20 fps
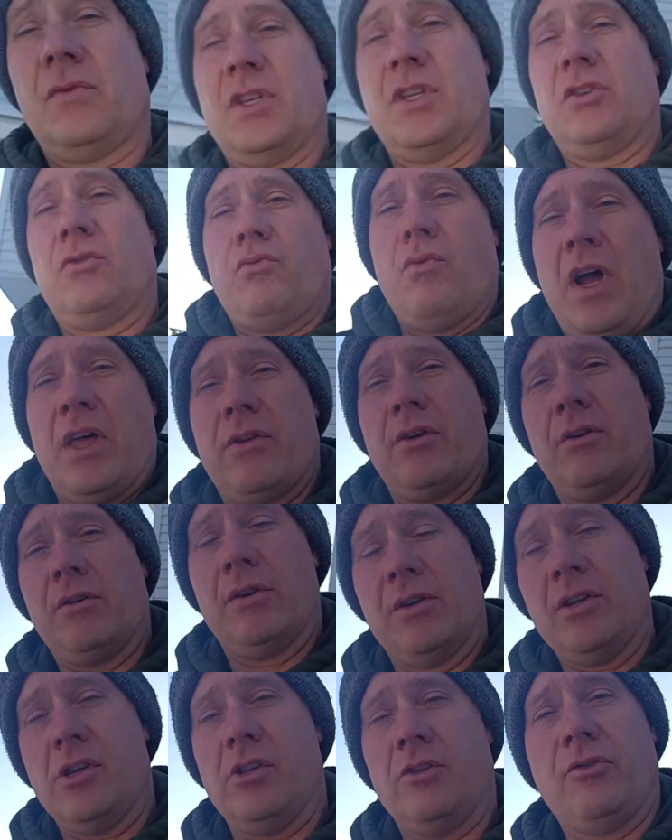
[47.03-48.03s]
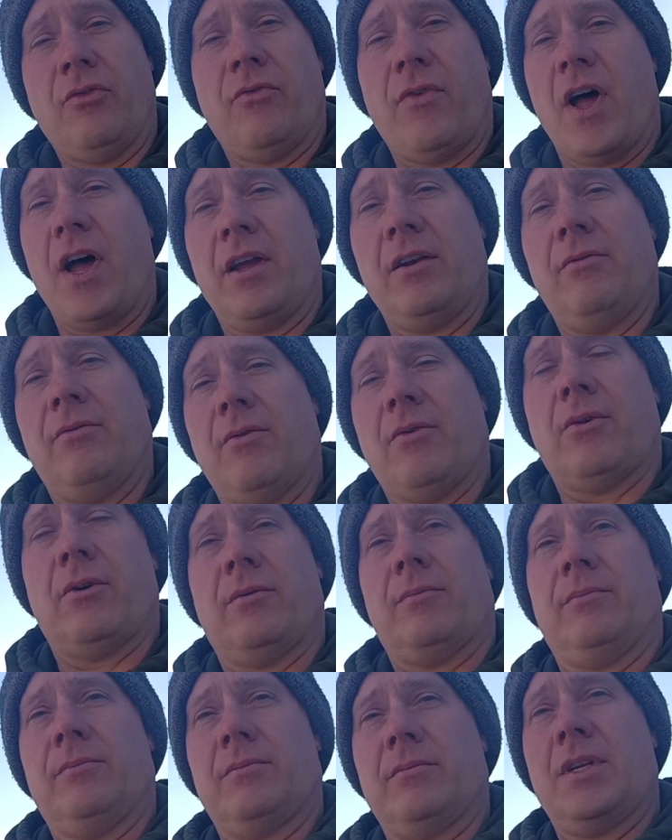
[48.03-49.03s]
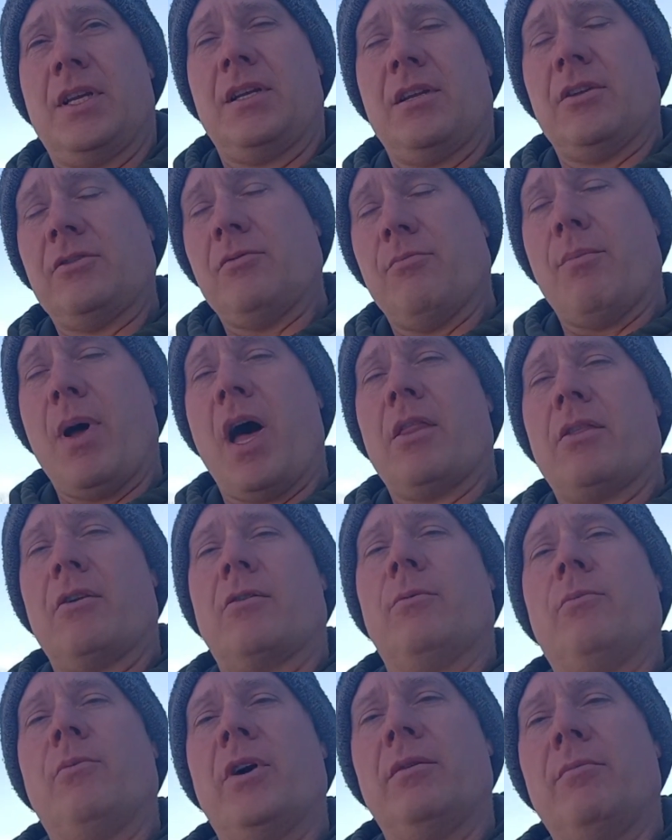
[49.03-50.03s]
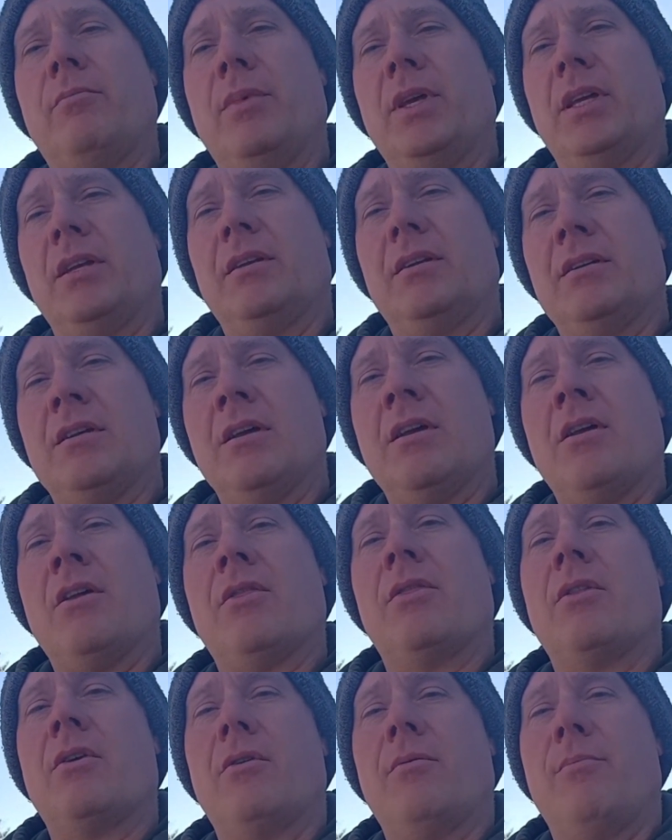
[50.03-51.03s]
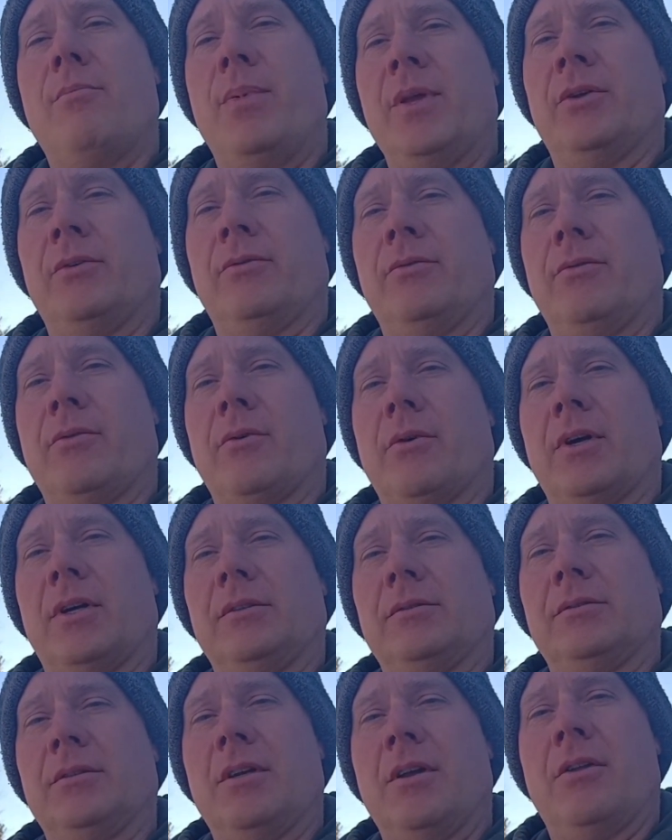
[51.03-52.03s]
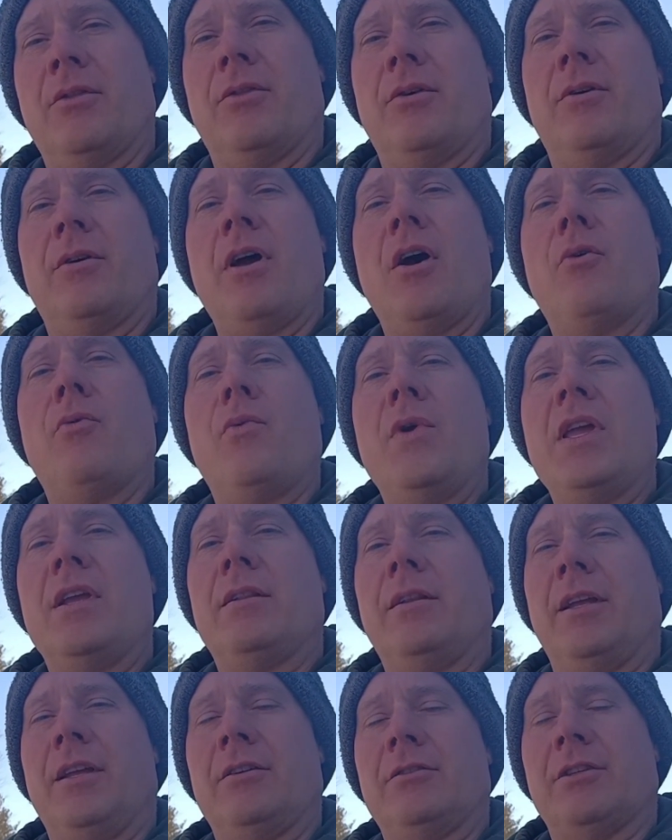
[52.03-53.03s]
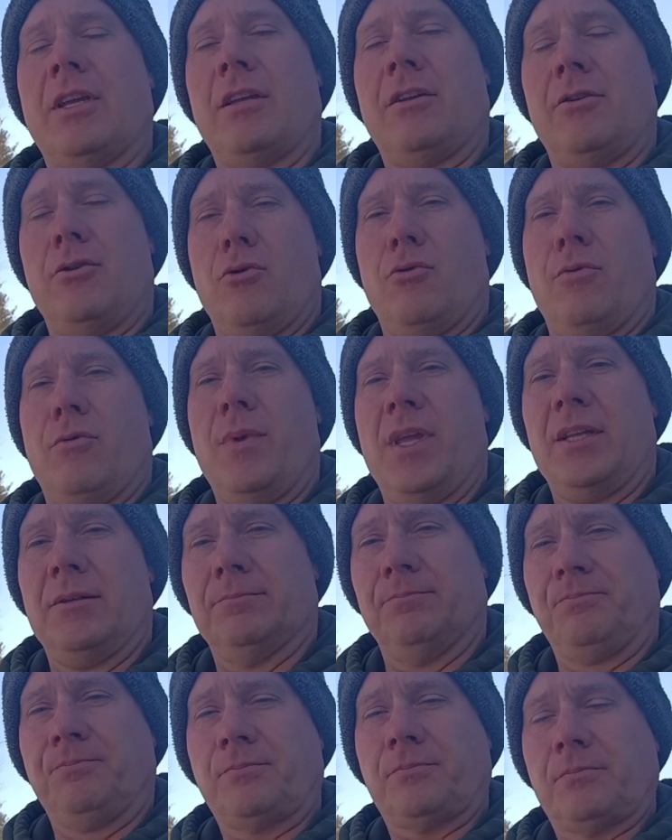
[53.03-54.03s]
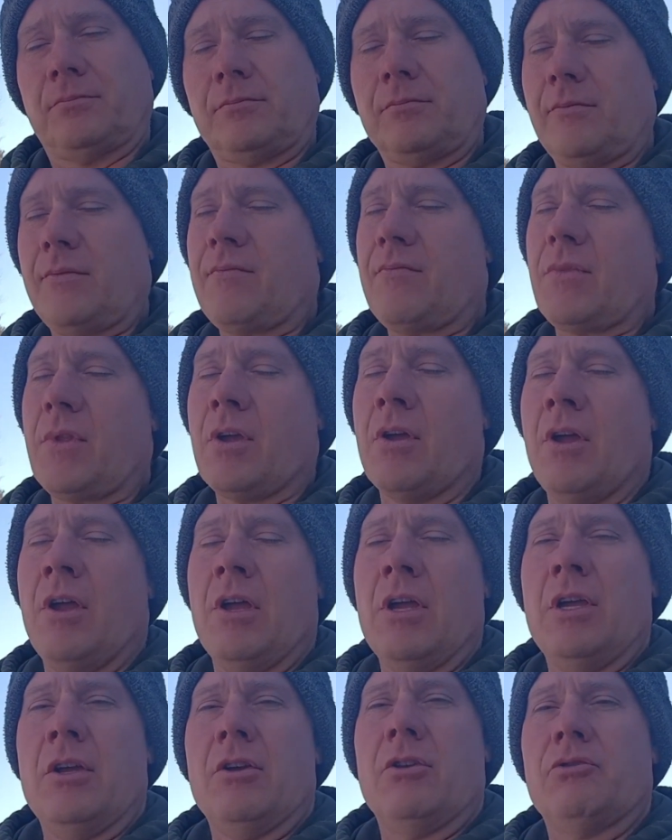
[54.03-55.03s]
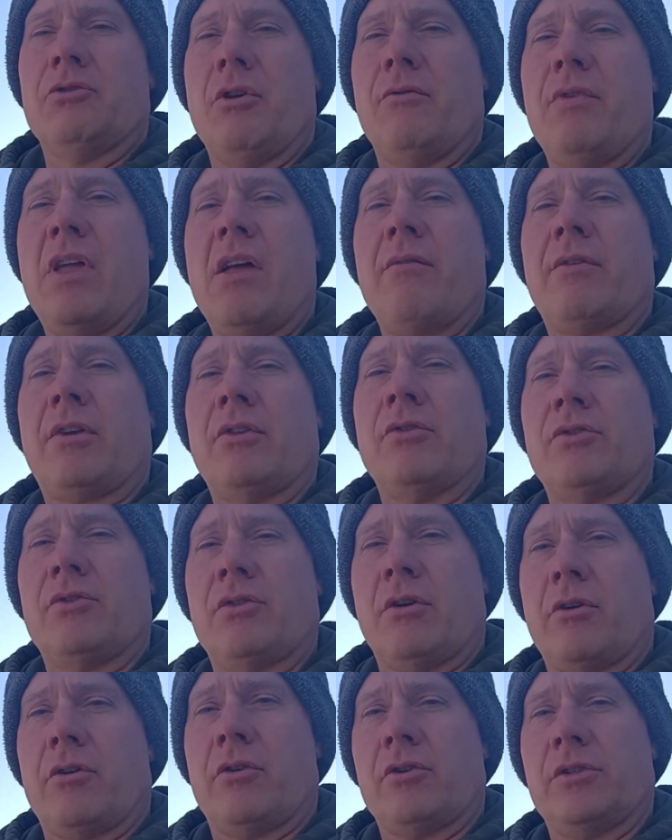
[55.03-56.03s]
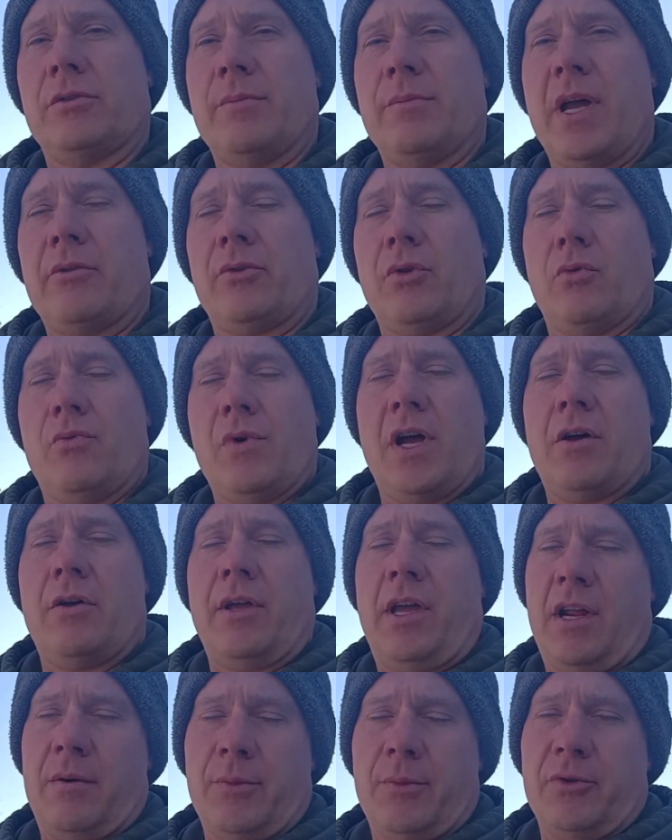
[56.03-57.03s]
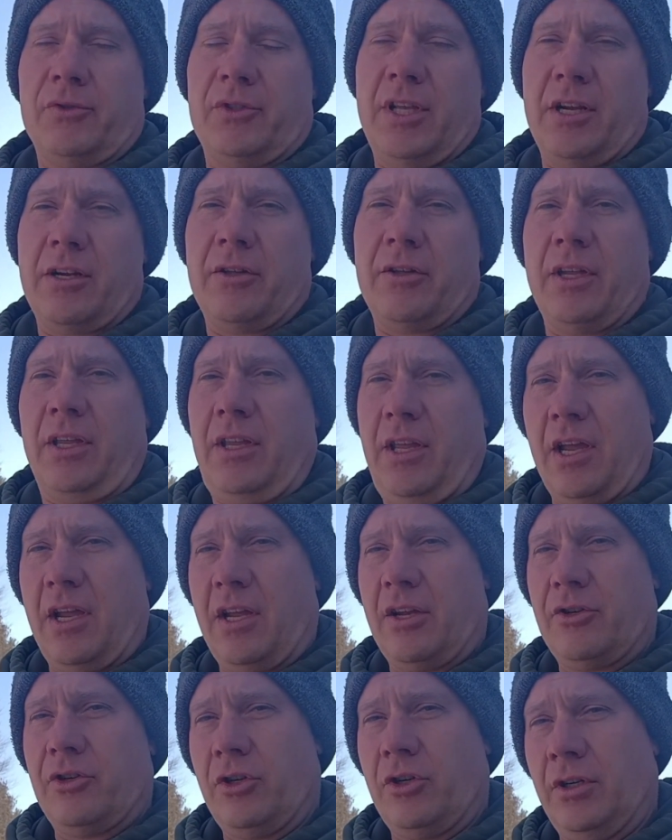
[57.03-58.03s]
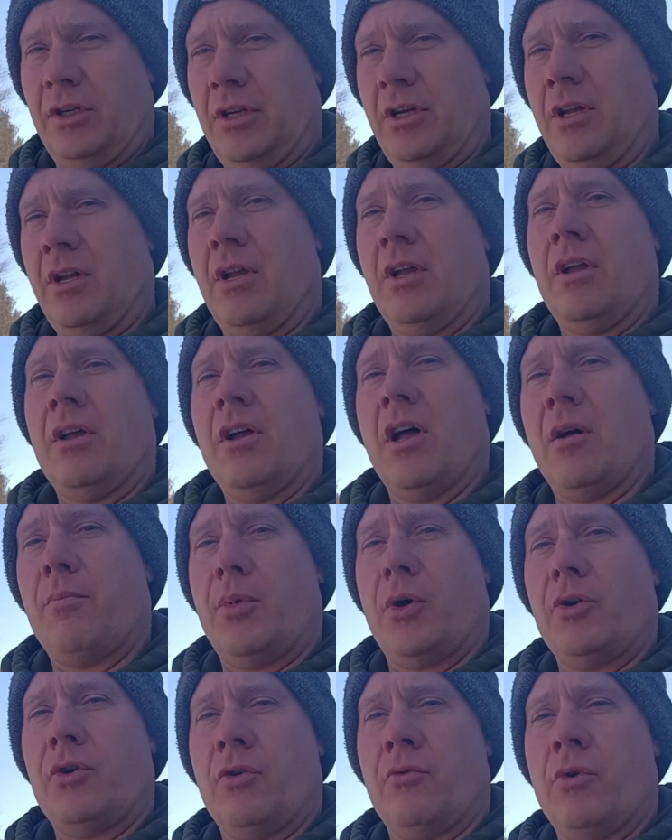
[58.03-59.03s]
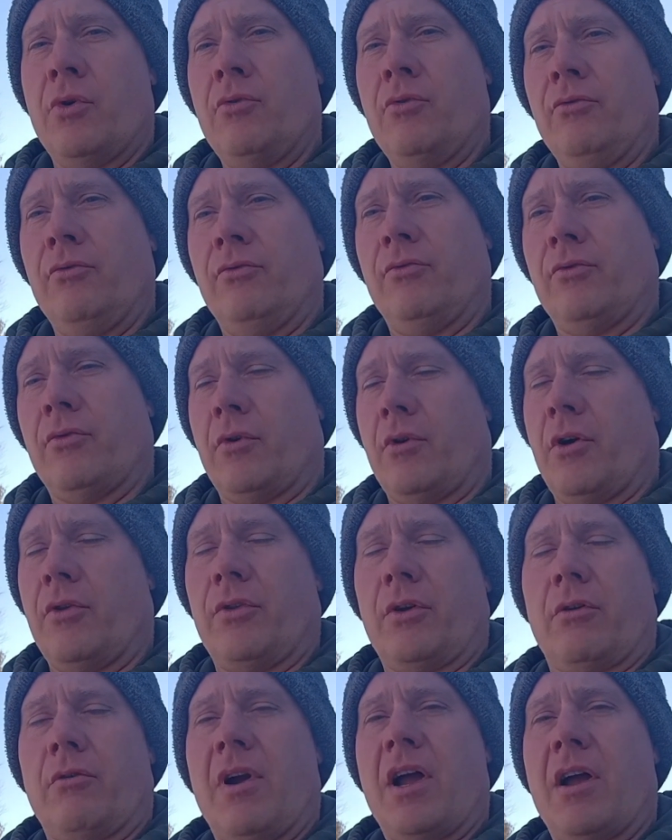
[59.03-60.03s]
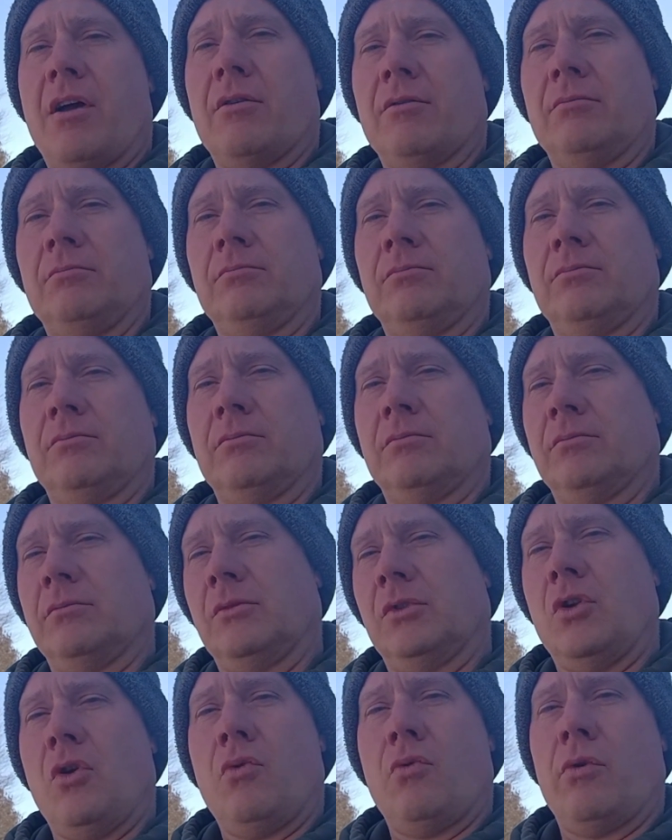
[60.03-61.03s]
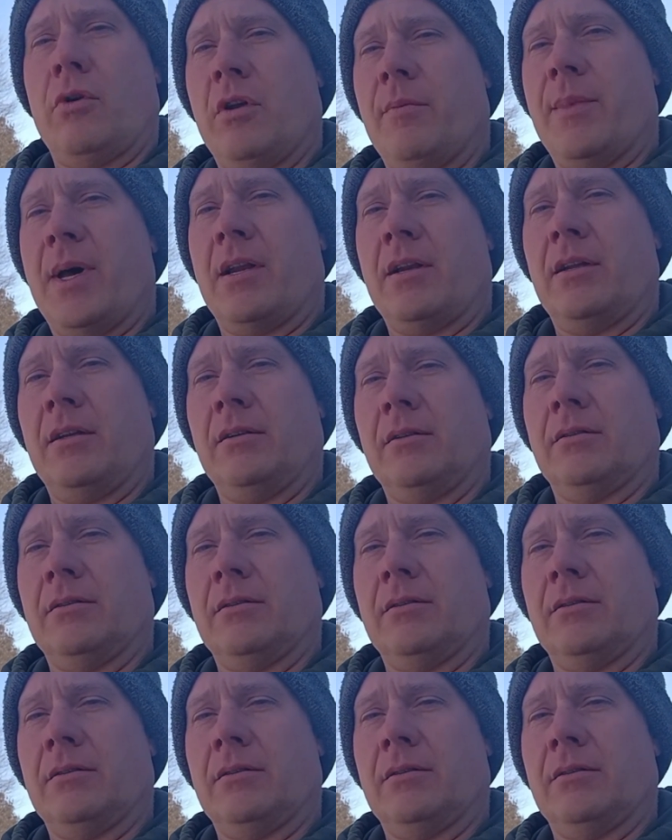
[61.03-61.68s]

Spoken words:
This weather is fine for them. It doesn't bother them one bit. They're built for it. They're not weaklings like you and me. So if you have concerns about the wild animal sitting on the cage, up on your roof, or on the ground, don't worry about it.